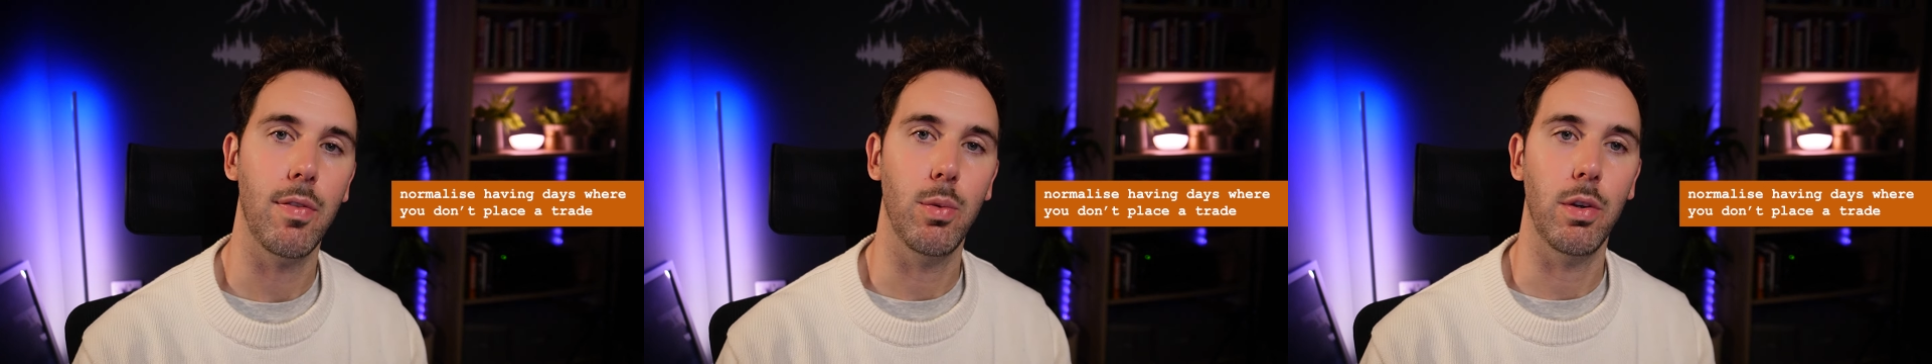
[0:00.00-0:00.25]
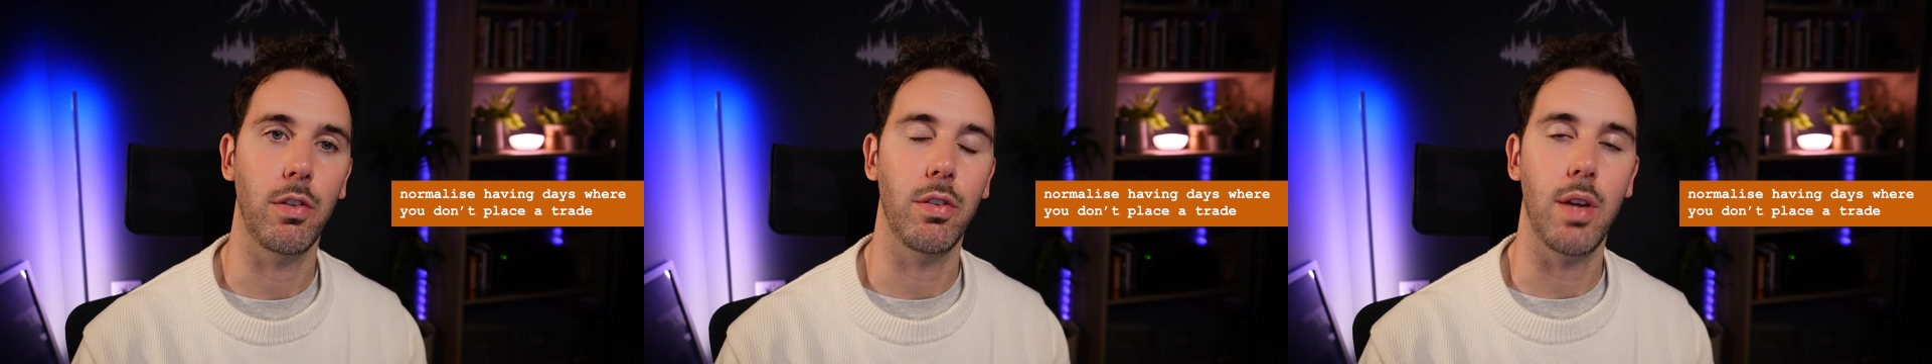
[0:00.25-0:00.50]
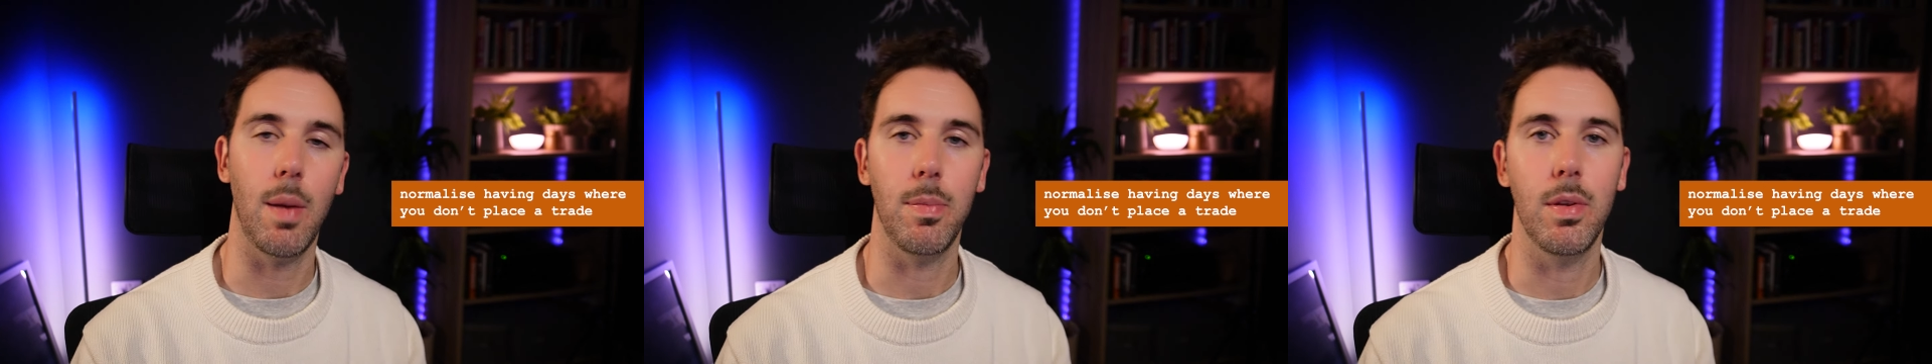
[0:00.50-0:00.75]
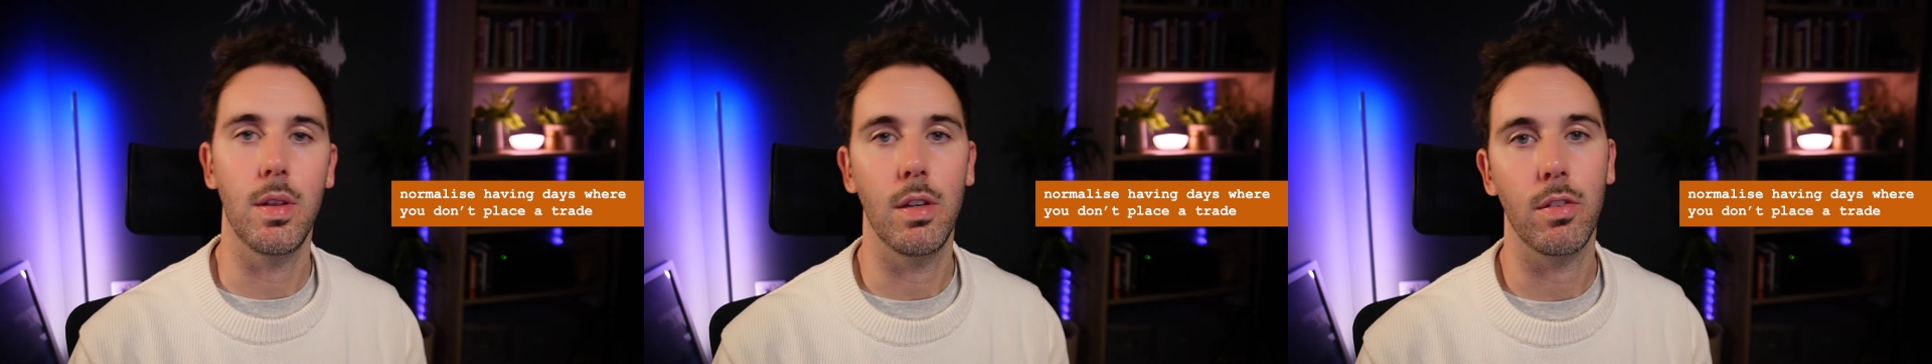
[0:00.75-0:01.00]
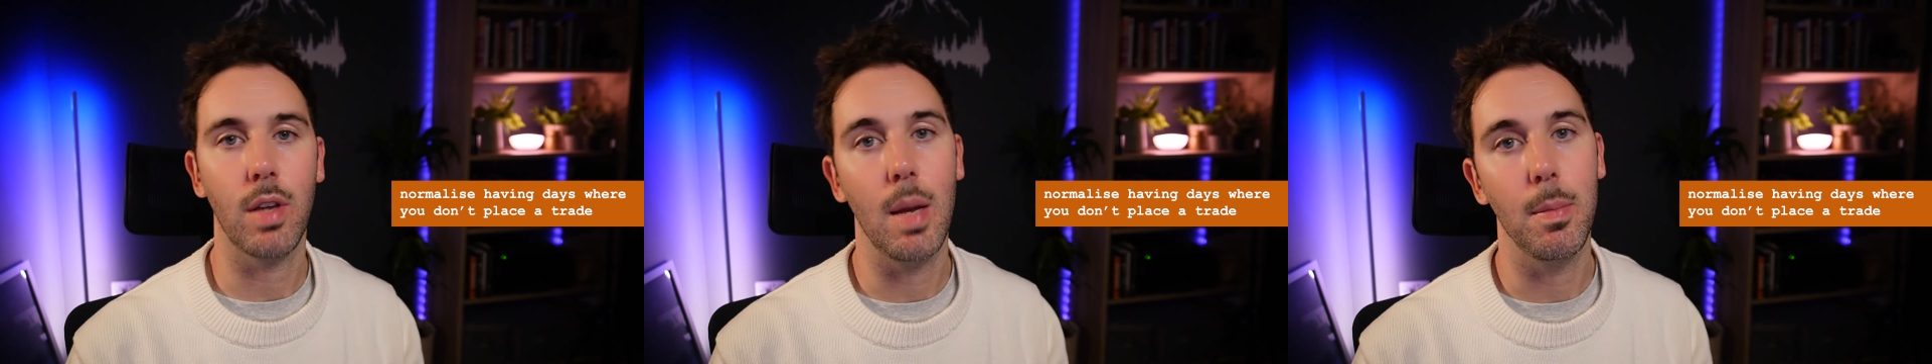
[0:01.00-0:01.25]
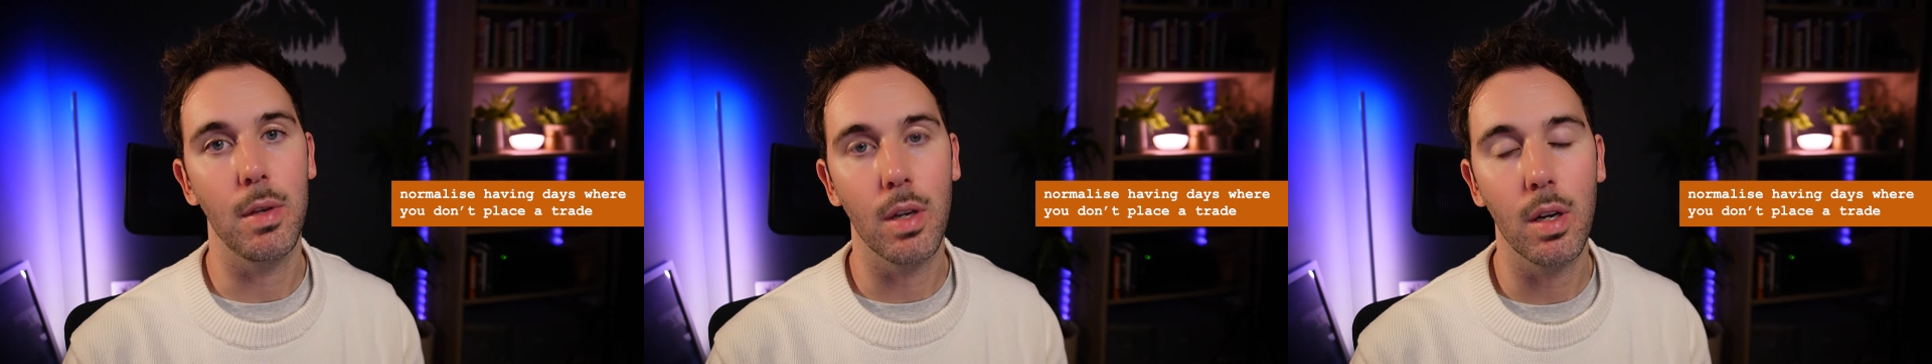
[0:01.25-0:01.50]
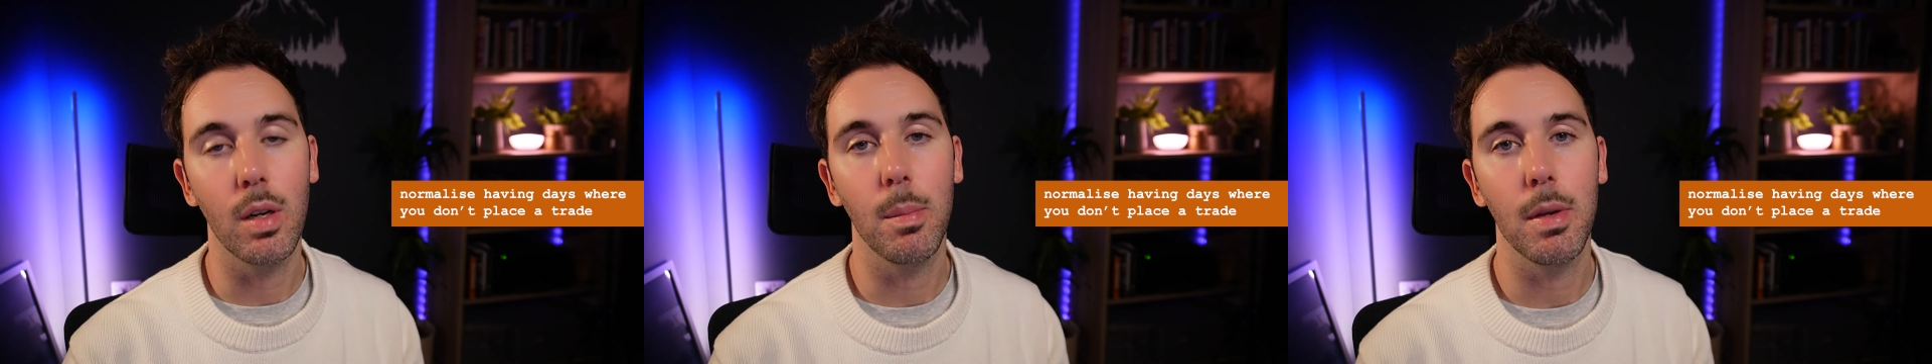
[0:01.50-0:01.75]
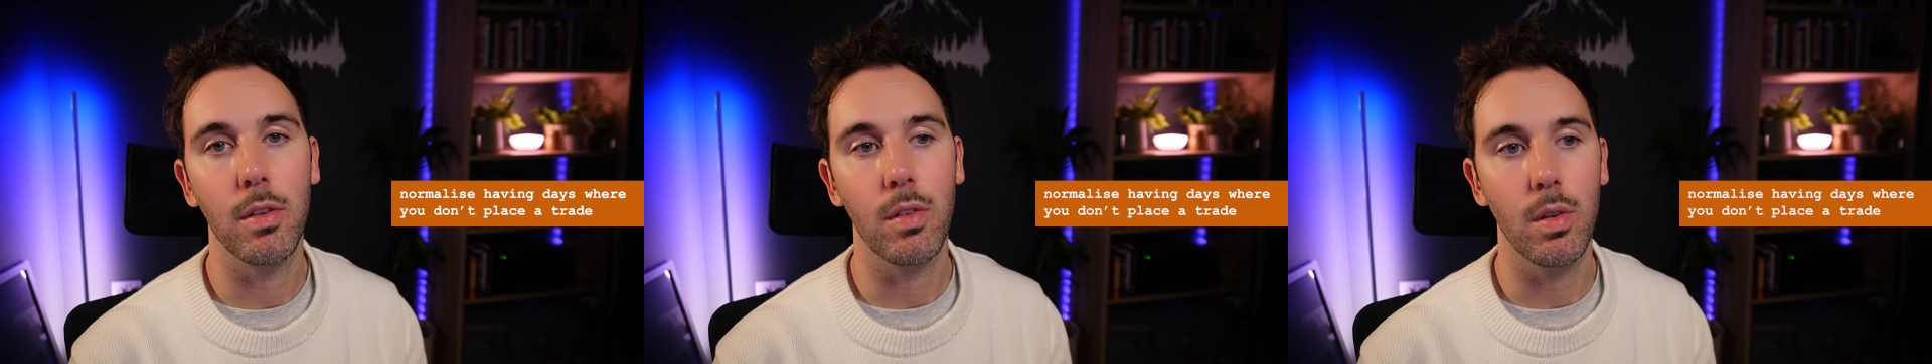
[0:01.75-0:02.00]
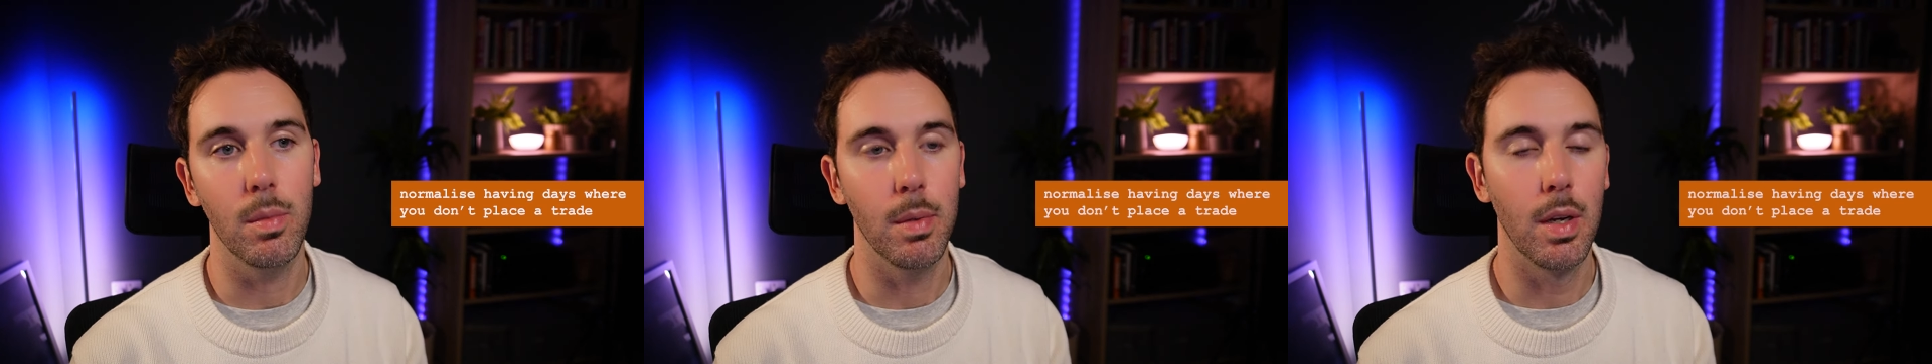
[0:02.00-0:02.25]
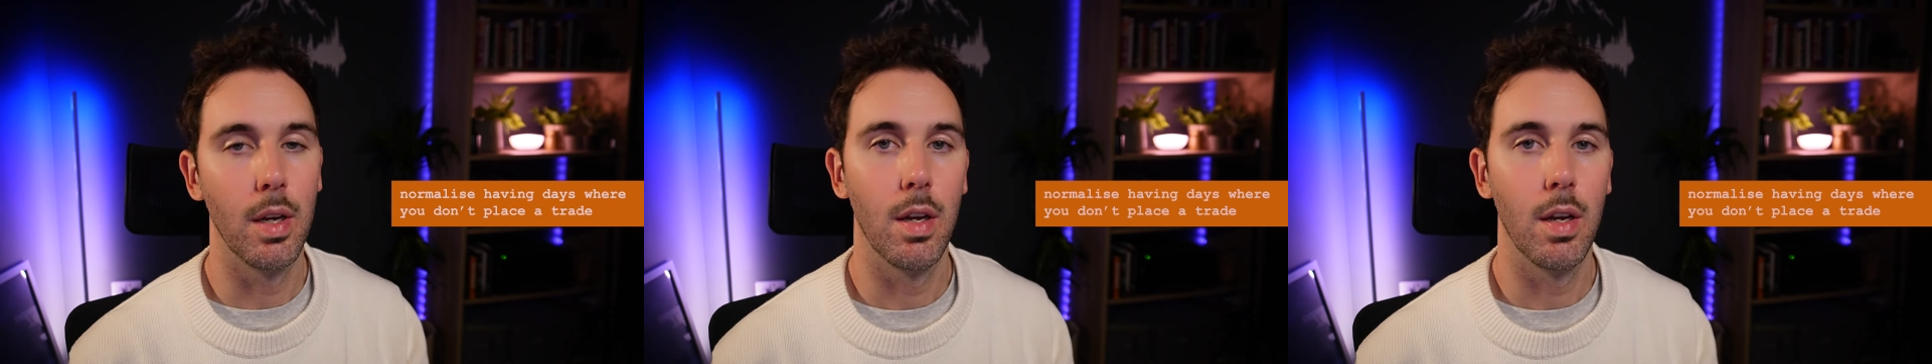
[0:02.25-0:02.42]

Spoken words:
to accept in this game that you're going to miss them.